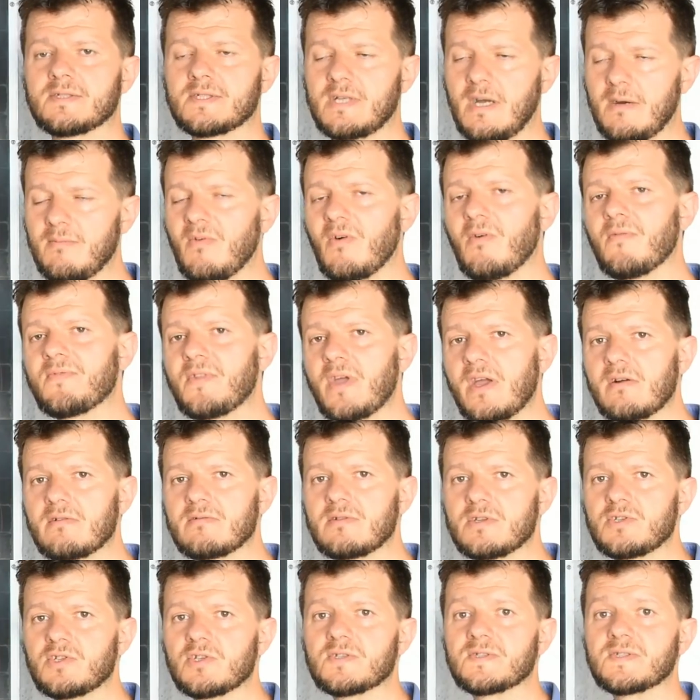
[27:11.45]
Some of their
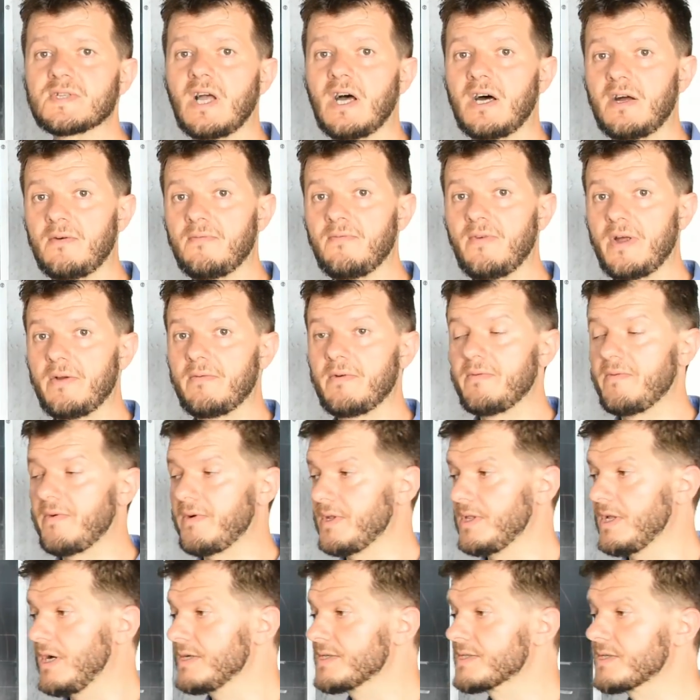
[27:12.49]
didges are very, very
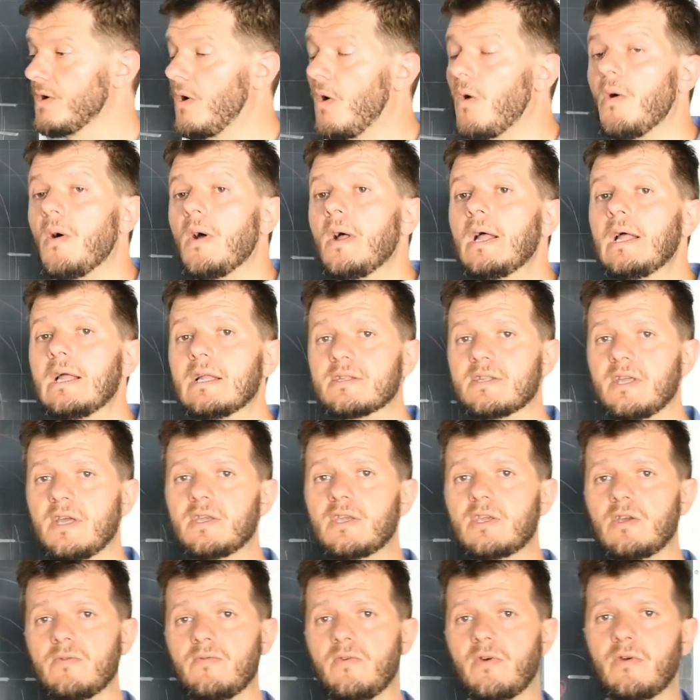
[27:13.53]
nice. So
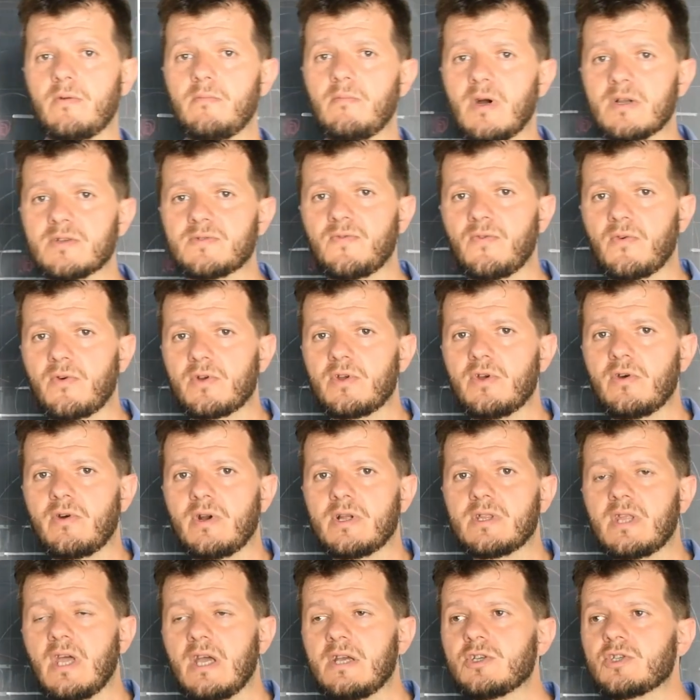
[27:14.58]
thank you very much for your
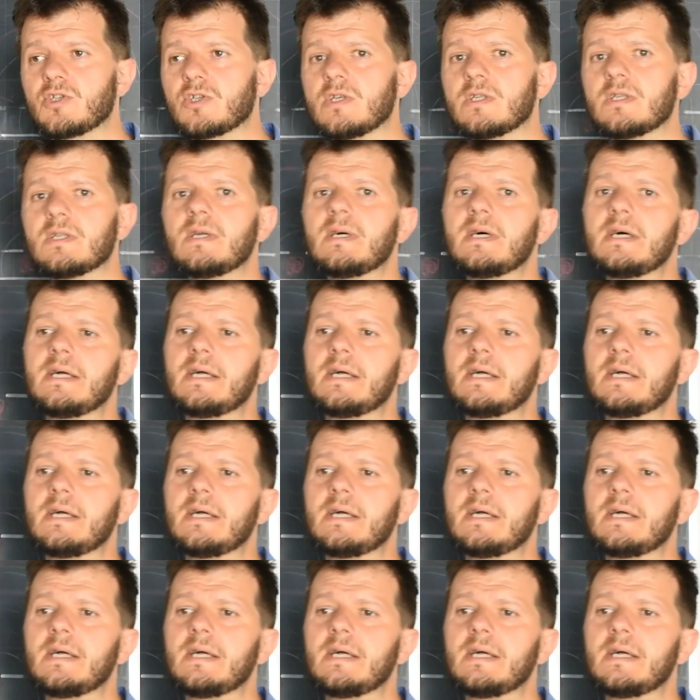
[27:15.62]
attention.